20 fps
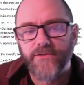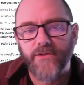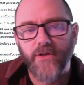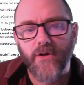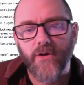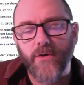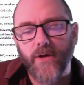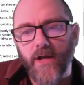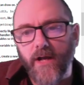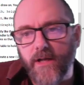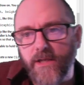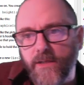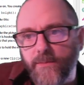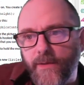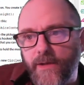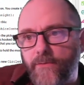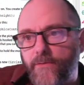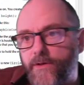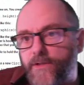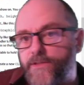So
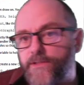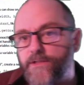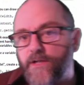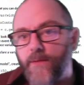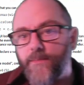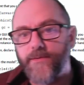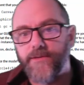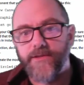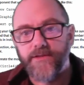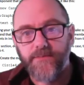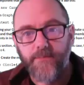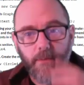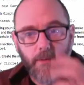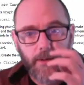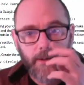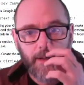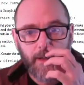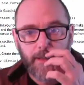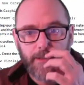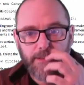you might want to stop at this
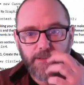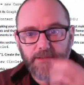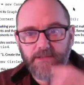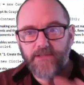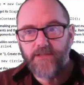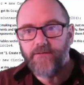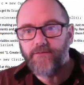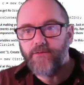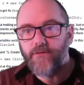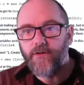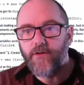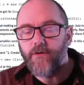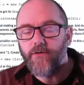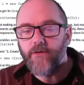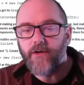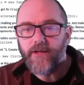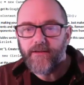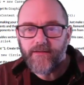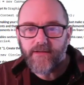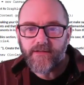point and just see if you can
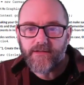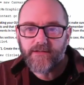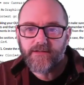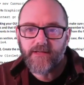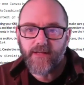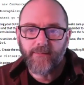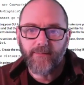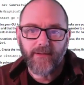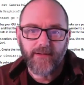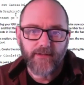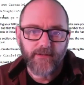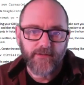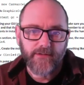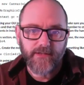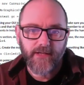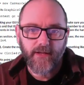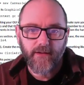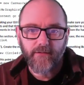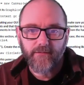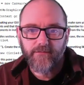create this template
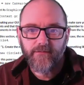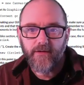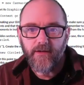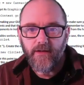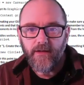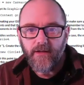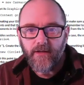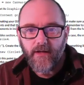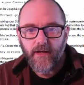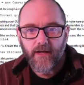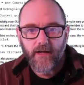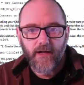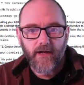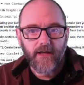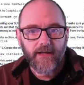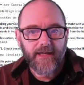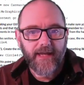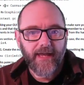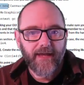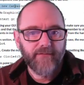yourself.
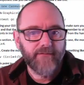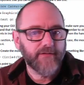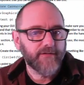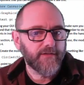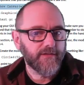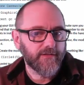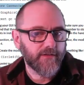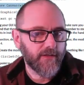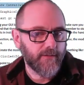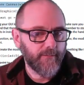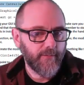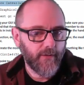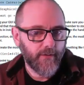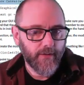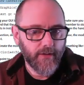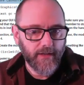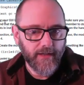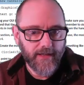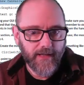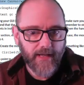A canvas is a
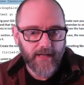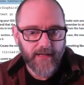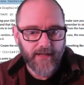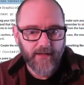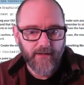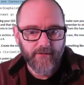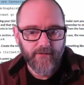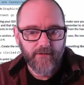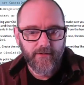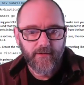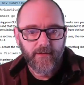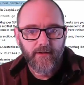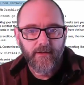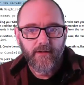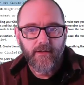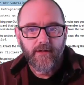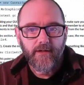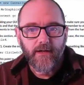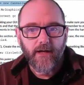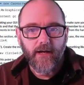component like any other,
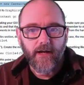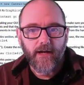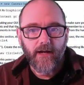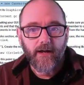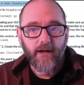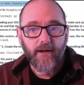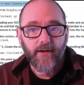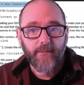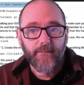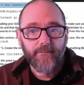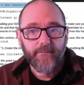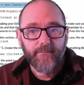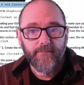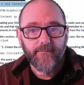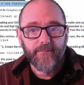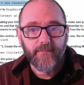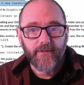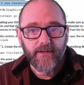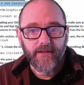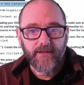
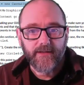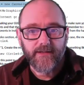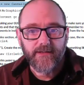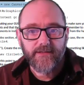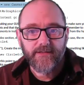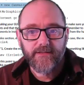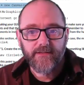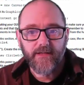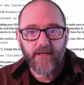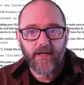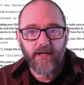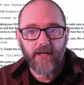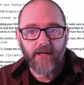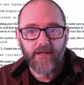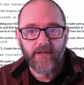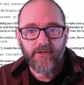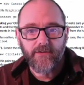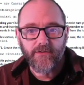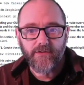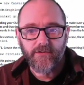like this.
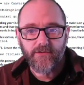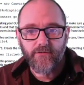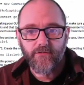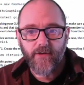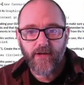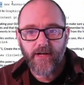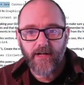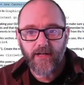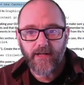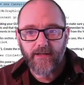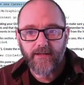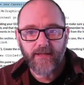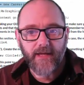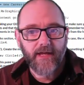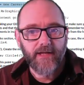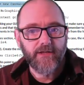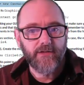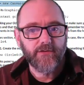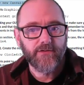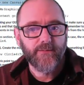You just create it like
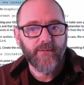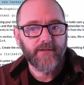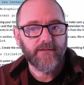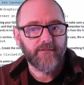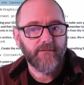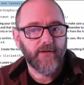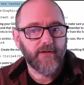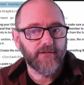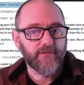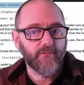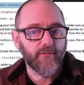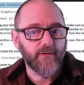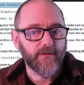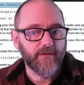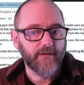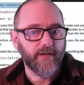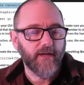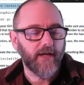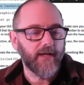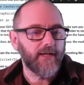that. You specify its
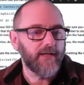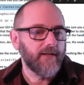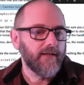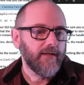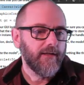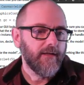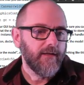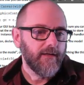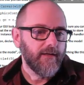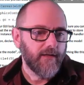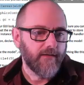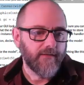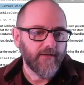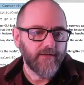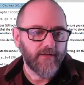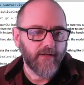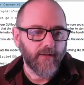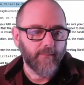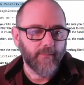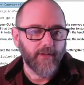width and height, and
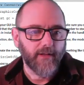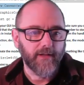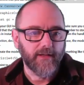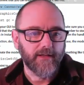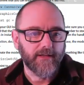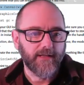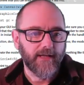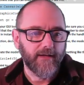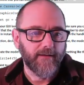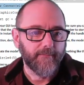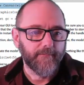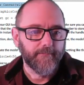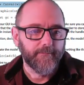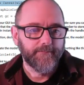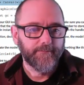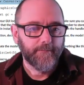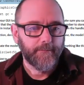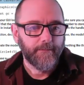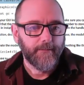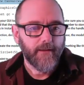then you can plunk it down.
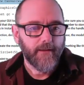